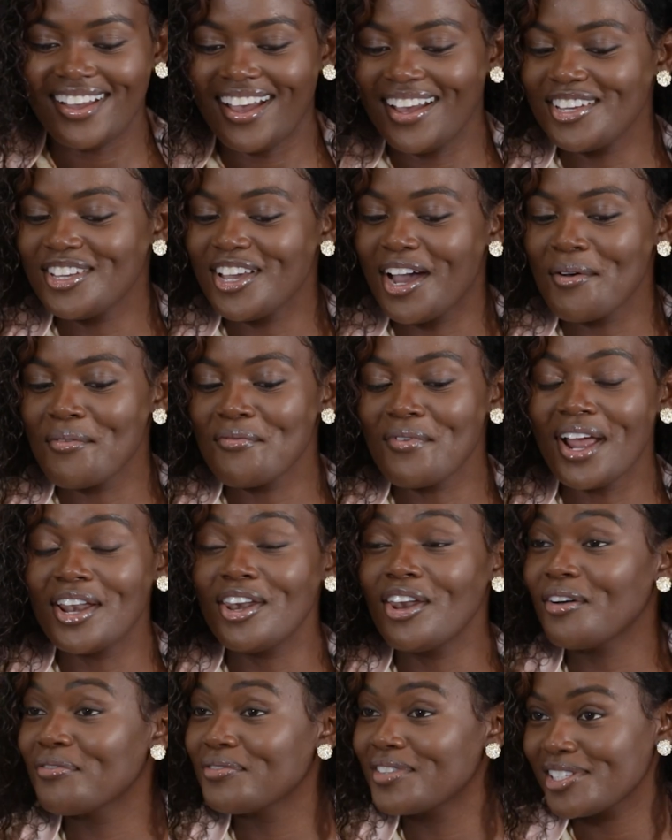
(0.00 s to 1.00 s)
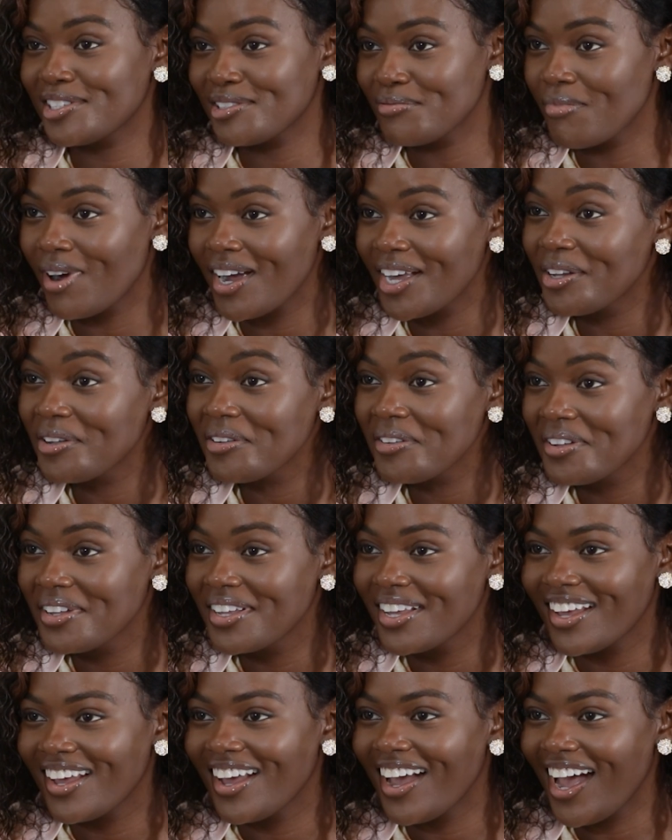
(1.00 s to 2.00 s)
I love to smile.
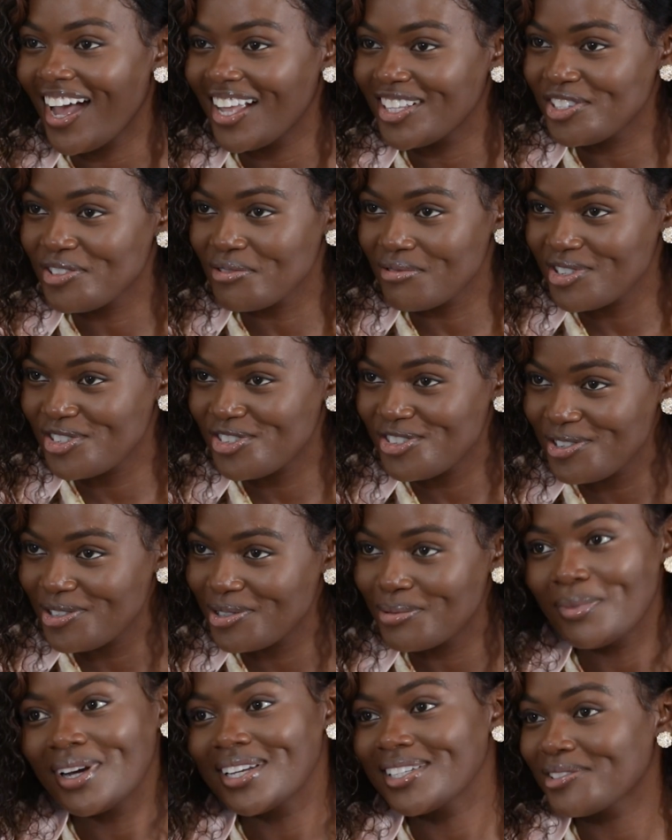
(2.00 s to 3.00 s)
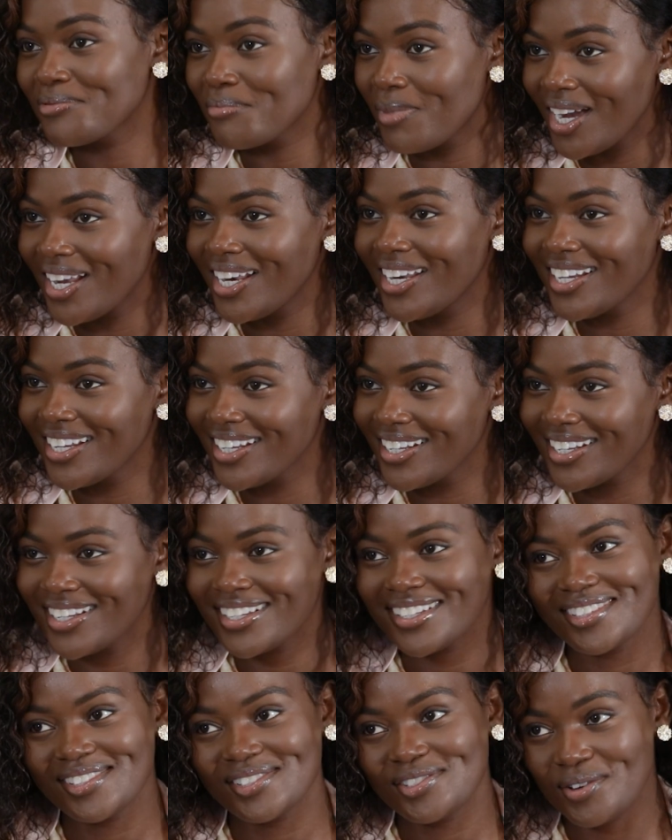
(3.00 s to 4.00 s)
I had to reduce my smiling
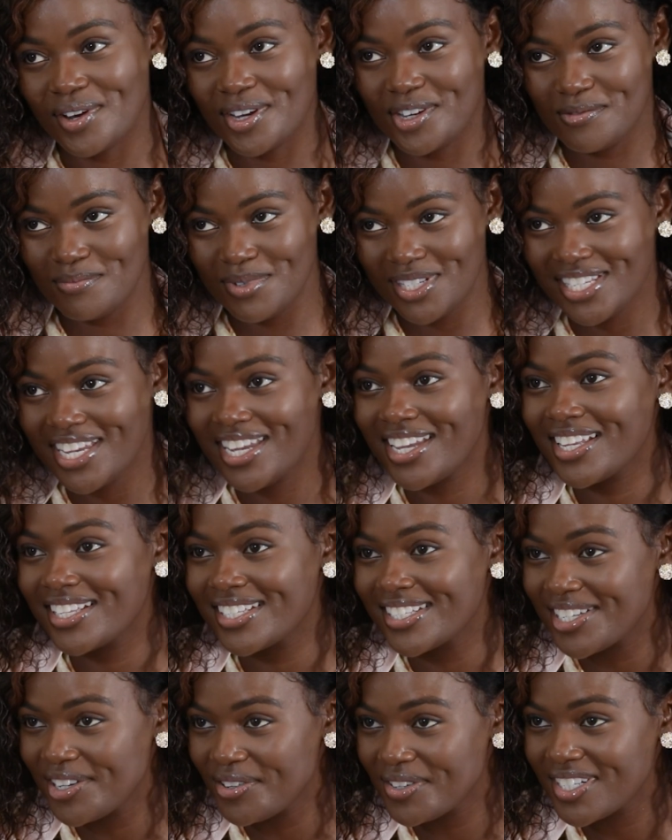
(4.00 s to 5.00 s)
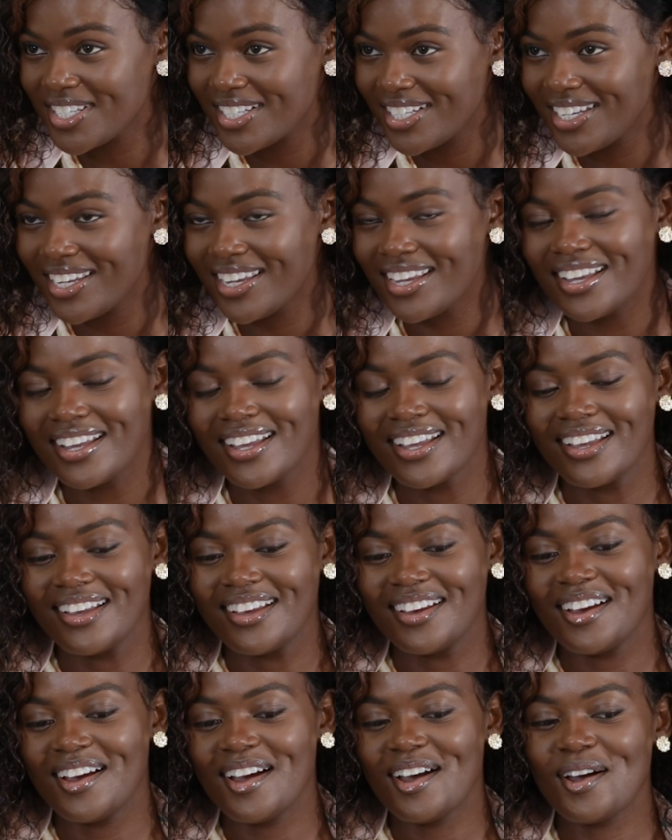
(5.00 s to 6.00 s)
so I could be taken seriously.
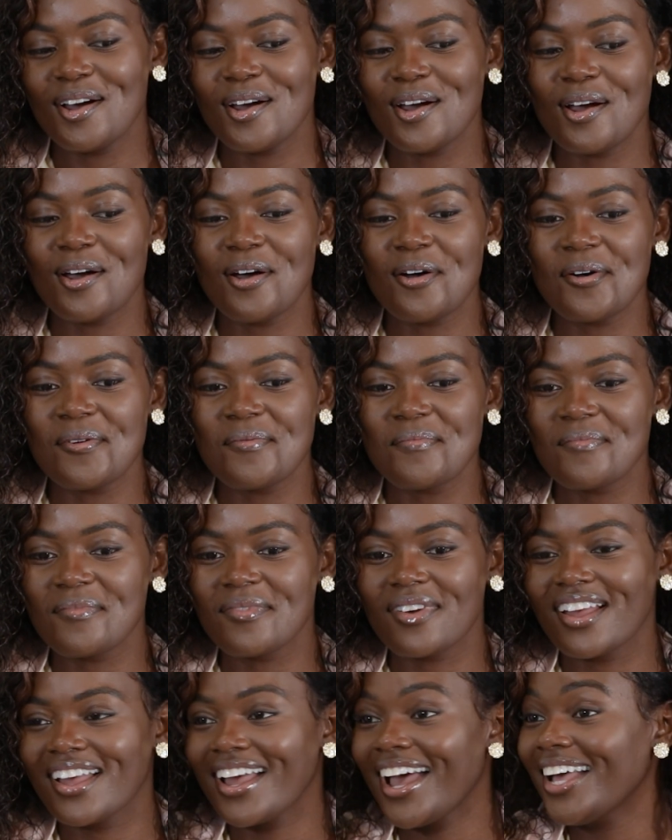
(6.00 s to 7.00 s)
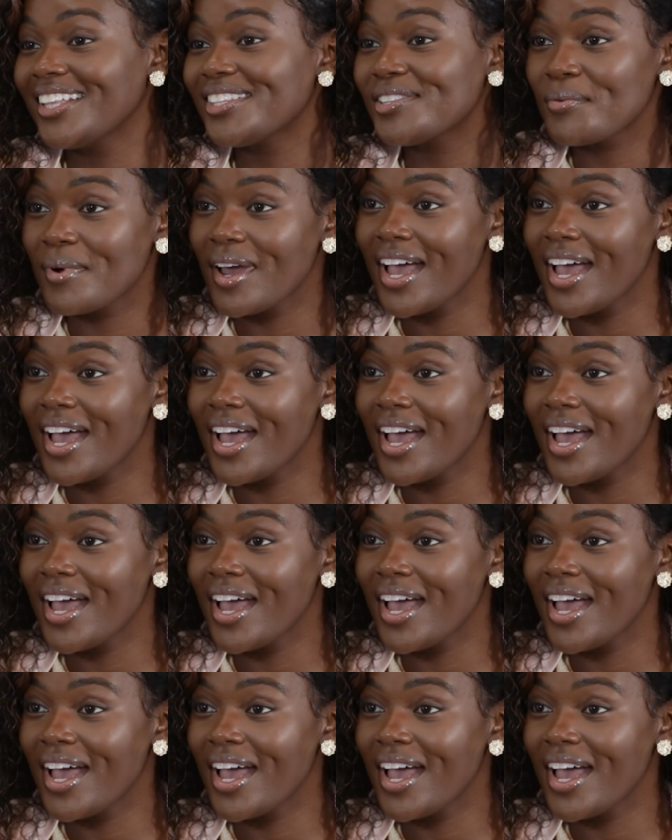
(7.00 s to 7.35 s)
I had to